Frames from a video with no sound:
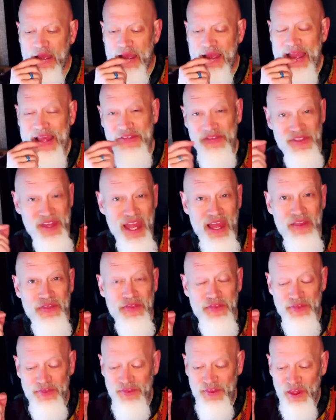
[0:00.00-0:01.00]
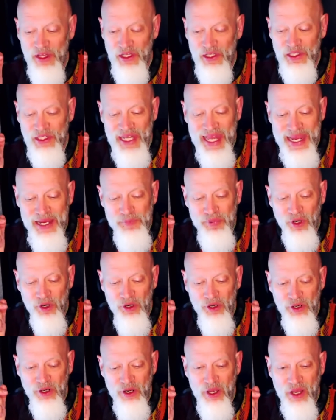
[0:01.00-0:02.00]
And then the
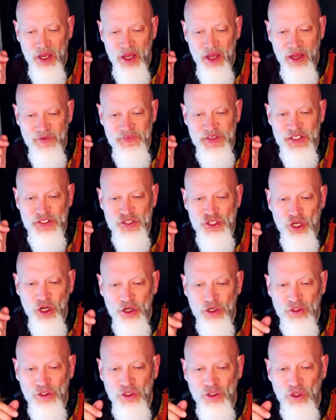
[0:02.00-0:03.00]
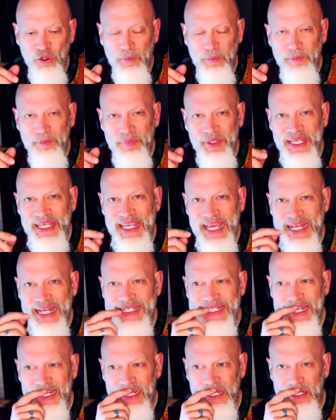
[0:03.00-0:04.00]
labor of eternal
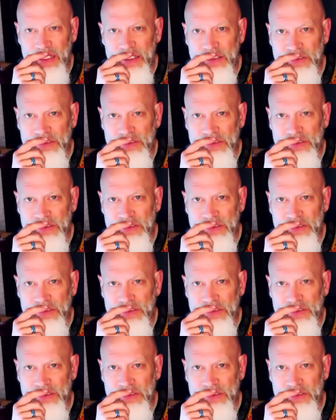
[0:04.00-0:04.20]
begetting.